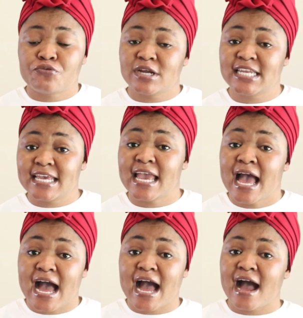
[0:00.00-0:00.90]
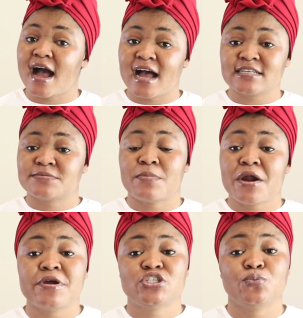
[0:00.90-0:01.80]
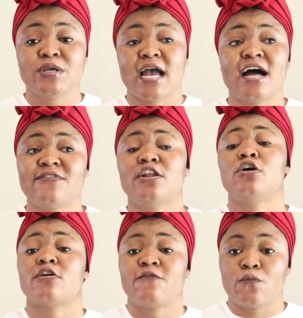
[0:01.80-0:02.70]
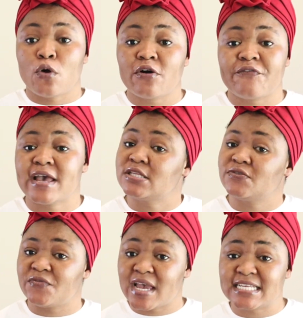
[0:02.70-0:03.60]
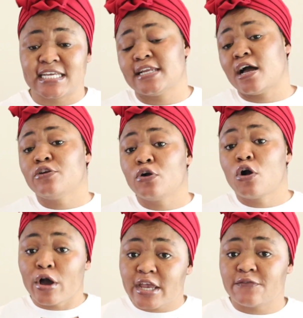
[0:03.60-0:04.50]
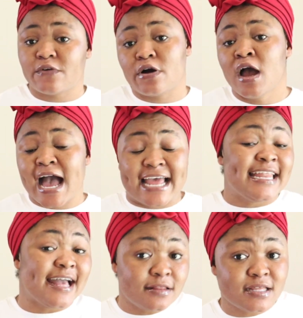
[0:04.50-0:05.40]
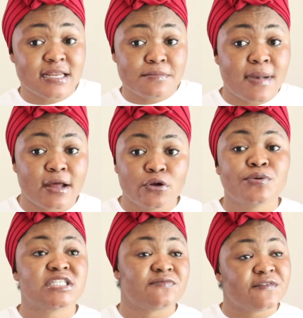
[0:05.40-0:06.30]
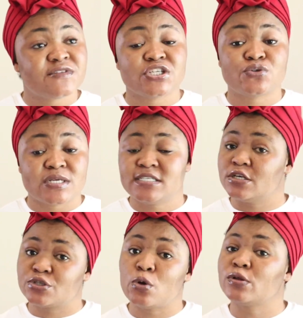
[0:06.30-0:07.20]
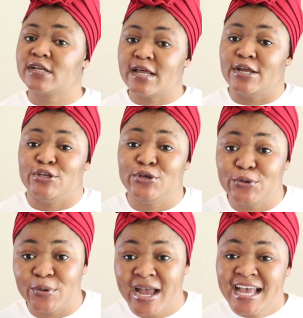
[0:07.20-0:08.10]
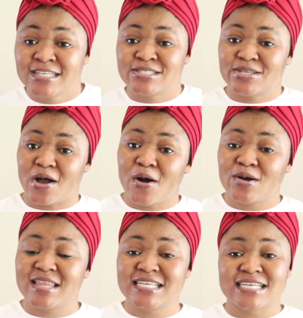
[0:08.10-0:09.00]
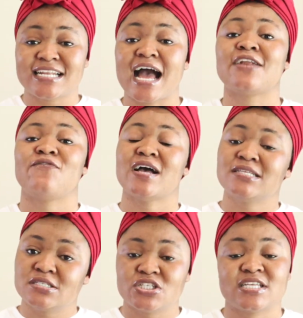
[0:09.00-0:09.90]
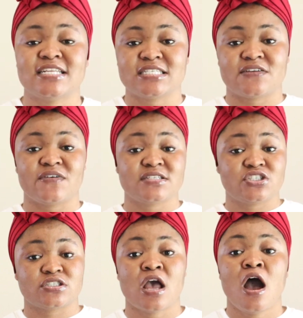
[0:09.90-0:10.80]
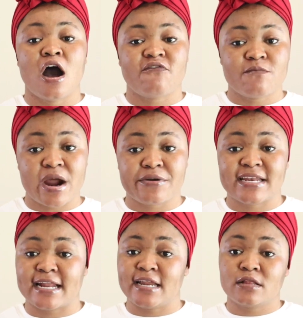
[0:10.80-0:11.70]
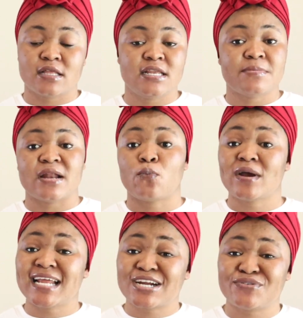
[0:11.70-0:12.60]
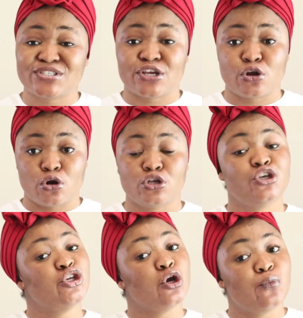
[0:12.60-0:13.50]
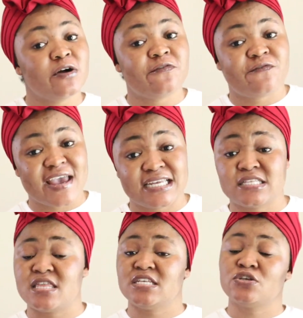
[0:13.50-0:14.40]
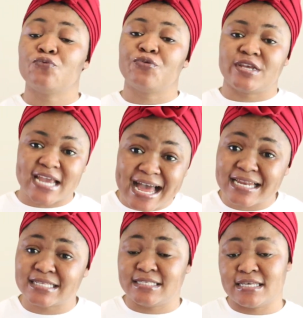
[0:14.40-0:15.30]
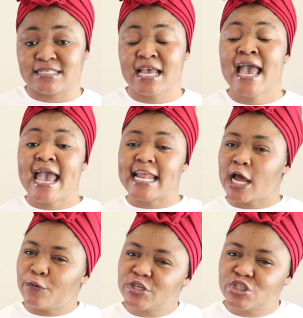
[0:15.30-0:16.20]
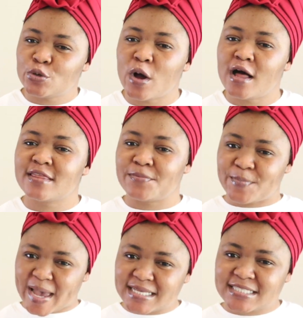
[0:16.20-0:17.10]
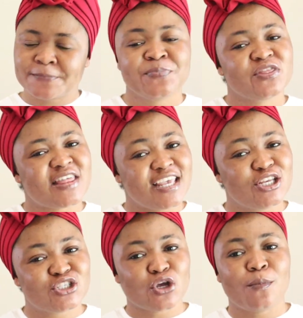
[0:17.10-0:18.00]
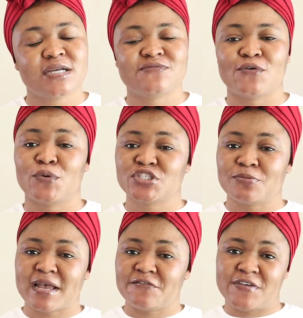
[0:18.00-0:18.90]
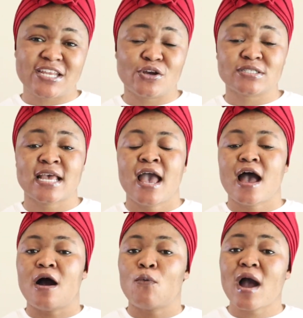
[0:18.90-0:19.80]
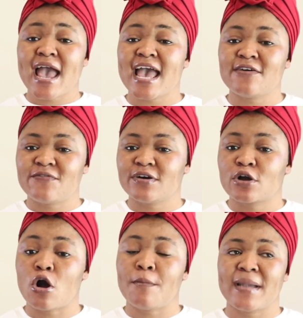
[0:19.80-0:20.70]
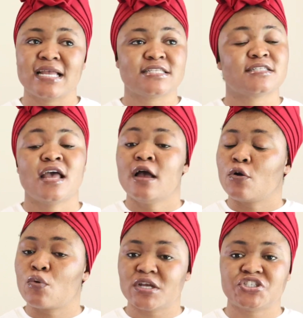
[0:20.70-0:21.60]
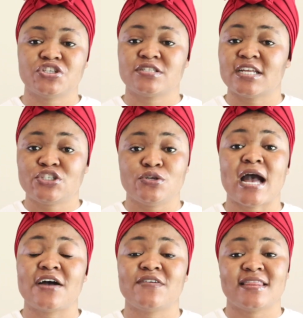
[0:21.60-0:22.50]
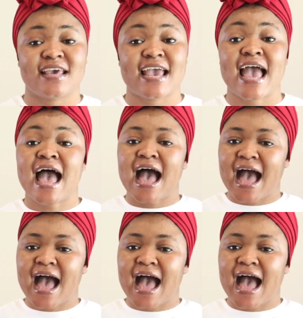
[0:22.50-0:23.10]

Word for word: Already as marriage we have a lot of warfare to face and now you go in for an elderly man who is 15 20 years older than you so these are the advantages and disadvantages of marrying an elderly man whether christian or not you will face these realities and i wish you all the best thank you so much for watching my videos and whatever comments questions that you have in there